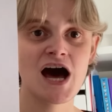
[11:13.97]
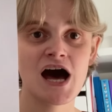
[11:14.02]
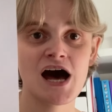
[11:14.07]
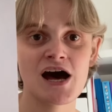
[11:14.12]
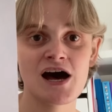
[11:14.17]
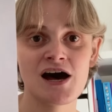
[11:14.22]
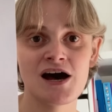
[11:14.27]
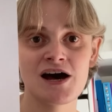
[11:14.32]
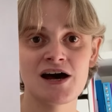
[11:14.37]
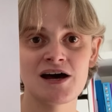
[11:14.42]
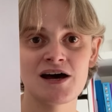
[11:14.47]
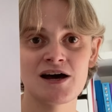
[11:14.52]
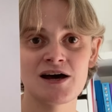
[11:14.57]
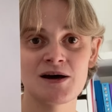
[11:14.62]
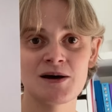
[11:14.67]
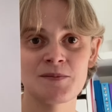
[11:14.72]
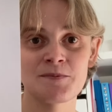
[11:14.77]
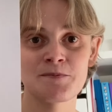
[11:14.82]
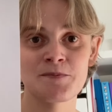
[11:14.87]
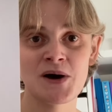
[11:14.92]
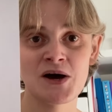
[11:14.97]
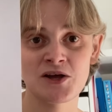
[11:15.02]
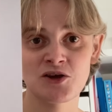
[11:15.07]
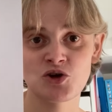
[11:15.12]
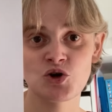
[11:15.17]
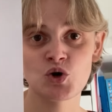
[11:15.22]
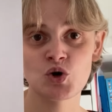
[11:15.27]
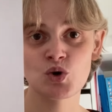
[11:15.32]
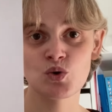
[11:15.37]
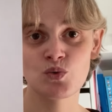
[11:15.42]
My
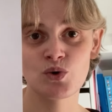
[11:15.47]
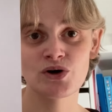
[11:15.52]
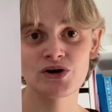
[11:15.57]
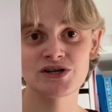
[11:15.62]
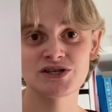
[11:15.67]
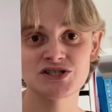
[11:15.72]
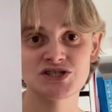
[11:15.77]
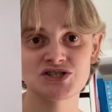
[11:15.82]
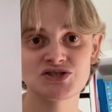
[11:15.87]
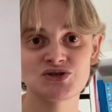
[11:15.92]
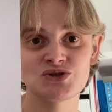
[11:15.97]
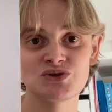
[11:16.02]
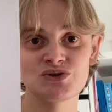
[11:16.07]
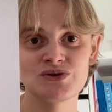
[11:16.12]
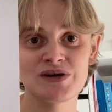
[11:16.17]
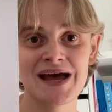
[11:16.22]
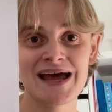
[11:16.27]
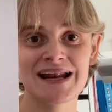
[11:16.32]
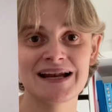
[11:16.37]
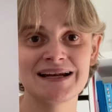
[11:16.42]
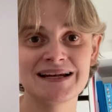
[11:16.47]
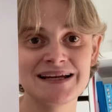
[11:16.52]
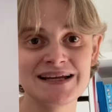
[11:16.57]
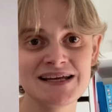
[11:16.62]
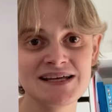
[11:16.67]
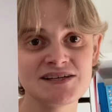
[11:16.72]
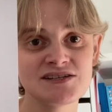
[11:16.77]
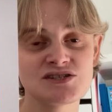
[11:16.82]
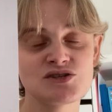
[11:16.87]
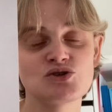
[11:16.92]
goal was to at
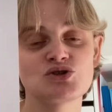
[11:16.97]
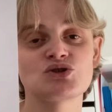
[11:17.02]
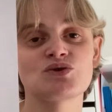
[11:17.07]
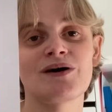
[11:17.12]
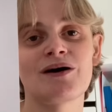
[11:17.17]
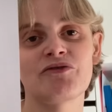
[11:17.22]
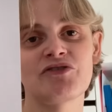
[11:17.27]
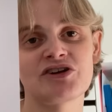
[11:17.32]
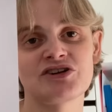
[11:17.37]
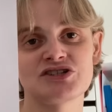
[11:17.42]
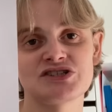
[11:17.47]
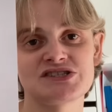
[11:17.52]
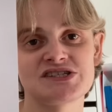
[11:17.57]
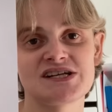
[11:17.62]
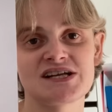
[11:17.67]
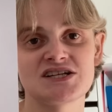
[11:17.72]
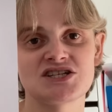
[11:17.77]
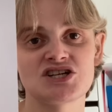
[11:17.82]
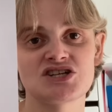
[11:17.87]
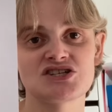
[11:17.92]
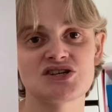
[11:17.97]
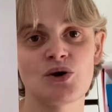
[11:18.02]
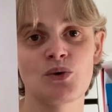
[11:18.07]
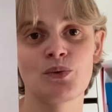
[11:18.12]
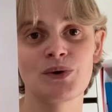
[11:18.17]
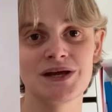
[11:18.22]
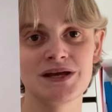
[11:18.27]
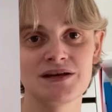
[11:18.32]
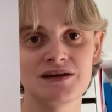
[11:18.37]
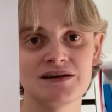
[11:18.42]
least do 1,200 stitches a
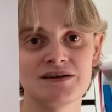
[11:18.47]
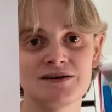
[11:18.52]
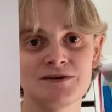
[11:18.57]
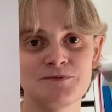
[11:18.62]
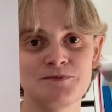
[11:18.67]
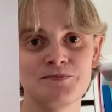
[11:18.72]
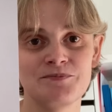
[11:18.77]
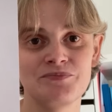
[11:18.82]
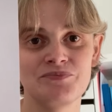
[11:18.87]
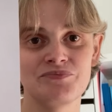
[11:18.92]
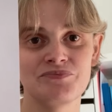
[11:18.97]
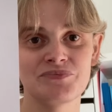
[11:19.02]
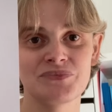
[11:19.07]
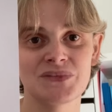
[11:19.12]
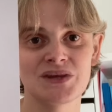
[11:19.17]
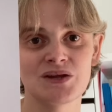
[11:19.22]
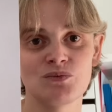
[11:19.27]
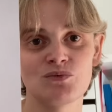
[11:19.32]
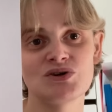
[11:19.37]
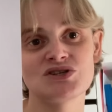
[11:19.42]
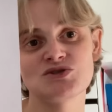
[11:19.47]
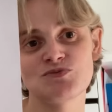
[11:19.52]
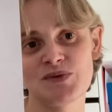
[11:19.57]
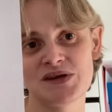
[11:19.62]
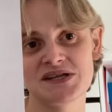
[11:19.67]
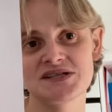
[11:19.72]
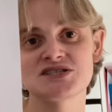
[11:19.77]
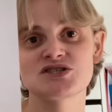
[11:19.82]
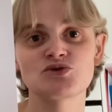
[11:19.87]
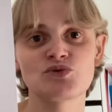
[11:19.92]
week, which
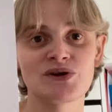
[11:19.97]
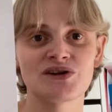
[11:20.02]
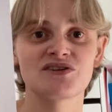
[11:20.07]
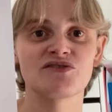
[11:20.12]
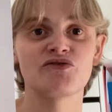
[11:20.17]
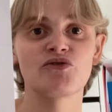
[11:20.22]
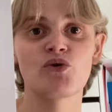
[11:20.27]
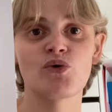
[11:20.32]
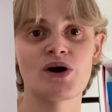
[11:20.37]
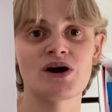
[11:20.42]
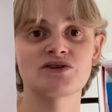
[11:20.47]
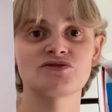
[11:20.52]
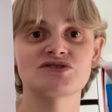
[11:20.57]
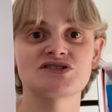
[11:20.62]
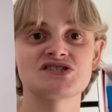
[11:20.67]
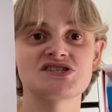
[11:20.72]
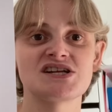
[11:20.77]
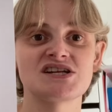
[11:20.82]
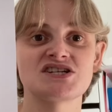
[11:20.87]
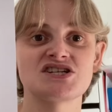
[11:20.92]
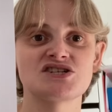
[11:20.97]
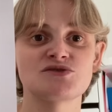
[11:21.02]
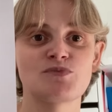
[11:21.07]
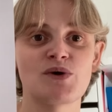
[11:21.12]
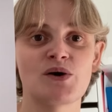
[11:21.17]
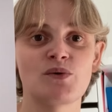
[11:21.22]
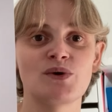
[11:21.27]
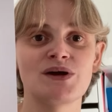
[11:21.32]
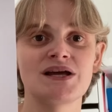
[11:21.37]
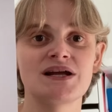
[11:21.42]
means 2,400 stitches
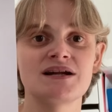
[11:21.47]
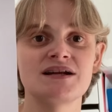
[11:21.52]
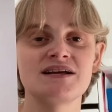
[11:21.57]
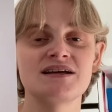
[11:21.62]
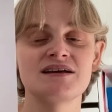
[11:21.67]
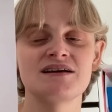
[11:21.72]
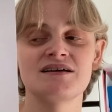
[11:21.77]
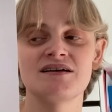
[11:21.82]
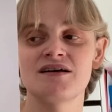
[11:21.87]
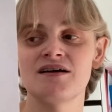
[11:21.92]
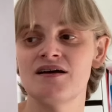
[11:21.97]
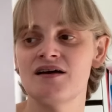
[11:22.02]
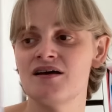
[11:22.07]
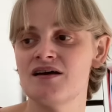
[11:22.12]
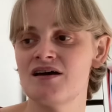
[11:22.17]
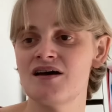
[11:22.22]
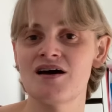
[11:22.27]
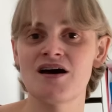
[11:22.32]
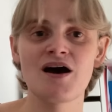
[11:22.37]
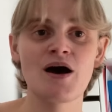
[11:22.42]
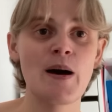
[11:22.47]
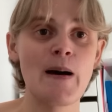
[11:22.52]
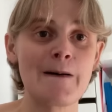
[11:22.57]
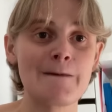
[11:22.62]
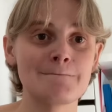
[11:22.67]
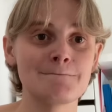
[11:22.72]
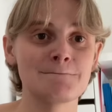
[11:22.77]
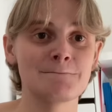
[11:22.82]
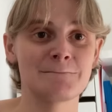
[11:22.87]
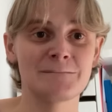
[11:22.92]
bi-weekly,
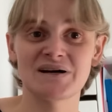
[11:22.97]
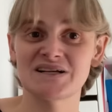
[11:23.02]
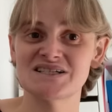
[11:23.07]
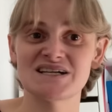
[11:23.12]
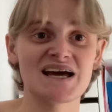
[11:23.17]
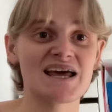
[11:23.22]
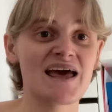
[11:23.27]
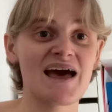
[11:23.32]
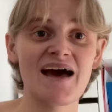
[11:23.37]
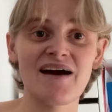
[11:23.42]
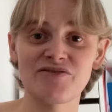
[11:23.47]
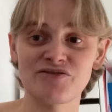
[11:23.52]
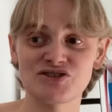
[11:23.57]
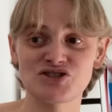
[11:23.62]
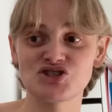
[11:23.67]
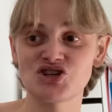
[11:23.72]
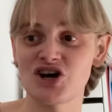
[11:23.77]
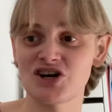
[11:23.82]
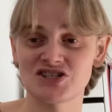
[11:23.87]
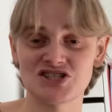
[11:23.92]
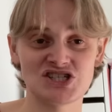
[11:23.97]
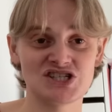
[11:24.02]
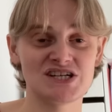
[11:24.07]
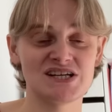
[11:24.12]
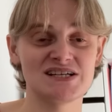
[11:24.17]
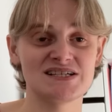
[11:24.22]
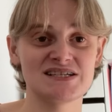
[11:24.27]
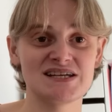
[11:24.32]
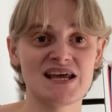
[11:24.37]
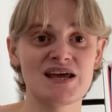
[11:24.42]
but I haven't touched
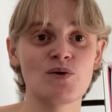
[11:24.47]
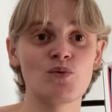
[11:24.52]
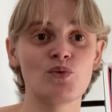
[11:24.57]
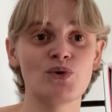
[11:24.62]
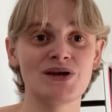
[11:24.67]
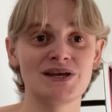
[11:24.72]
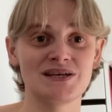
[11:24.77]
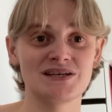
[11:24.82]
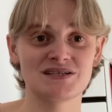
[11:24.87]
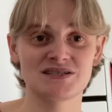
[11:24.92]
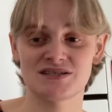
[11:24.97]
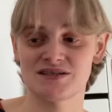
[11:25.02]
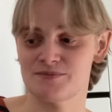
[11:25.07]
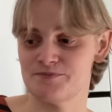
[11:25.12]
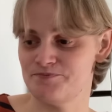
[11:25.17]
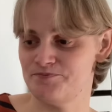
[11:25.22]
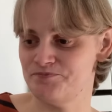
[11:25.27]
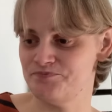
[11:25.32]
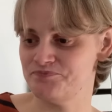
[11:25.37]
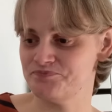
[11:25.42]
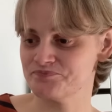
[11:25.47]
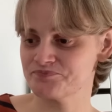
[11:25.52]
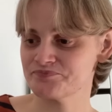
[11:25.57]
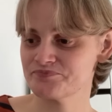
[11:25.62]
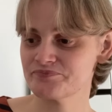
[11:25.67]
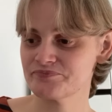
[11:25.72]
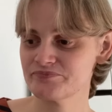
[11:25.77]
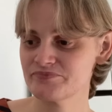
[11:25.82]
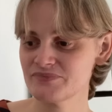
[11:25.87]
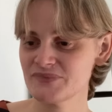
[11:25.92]
it in weeks,
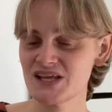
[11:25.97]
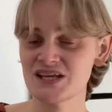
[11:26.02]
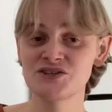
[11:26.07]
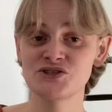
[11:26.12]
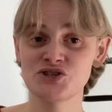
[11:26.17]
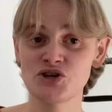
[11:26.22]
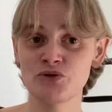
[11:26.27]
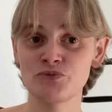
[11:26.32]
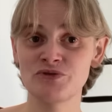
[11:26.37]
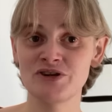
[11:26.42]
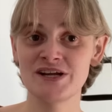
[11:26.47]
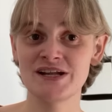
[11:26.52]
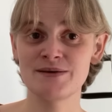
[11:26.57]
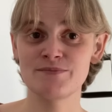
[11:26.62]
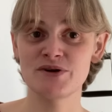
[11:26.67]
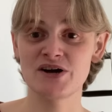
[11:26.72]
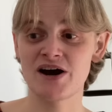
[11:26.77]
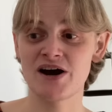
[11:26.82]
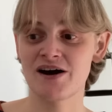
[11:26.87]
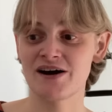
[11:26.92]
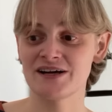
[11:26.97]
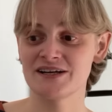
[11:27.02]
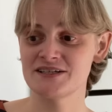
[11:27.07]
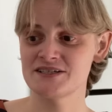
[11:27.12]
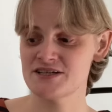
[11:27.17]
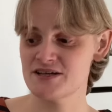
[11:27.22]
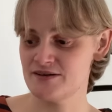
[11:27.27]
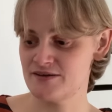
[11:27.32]
so I'm really behind.